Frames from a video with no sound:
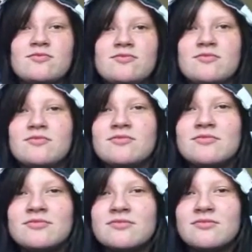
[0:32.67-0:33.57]

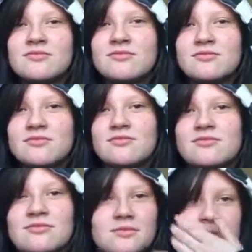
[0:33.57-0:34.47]

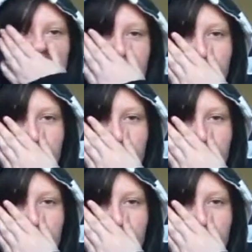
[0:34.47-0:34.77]
[no speech]